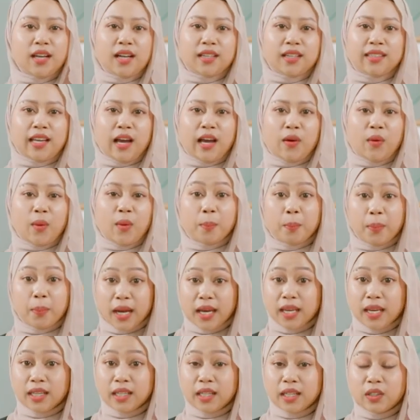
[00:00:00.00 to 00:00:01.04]
young now,
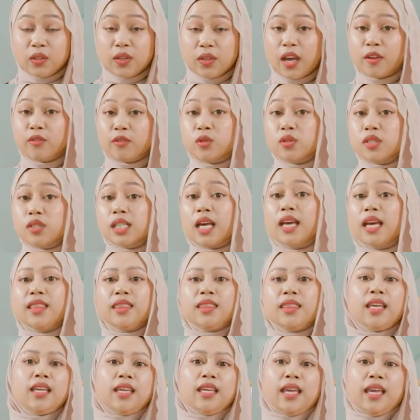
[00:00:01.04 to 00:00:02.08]
but you have to start
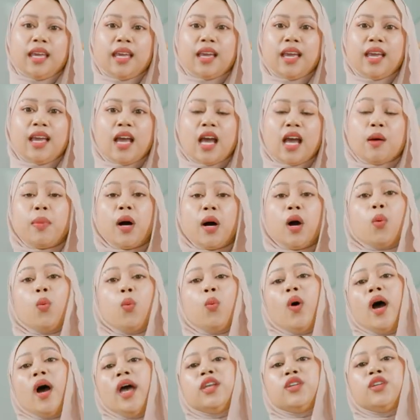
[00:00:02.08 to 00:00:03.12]
thinking about
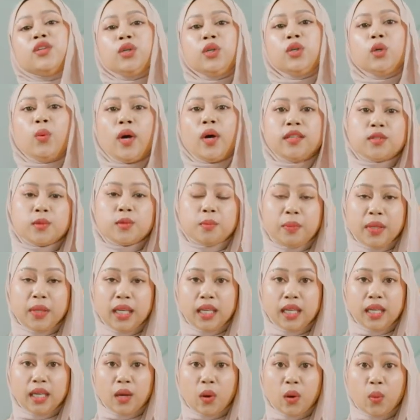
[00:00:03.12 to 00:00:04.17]
what do you want to
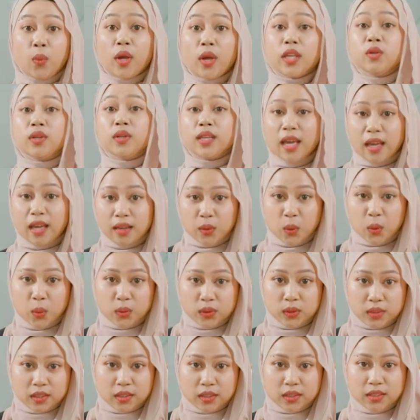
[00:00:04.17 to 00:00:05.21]
be when you get
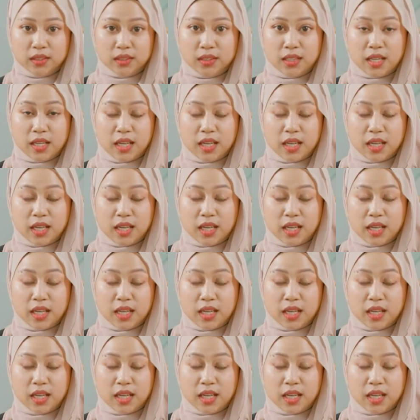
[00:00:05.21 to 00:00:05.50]
older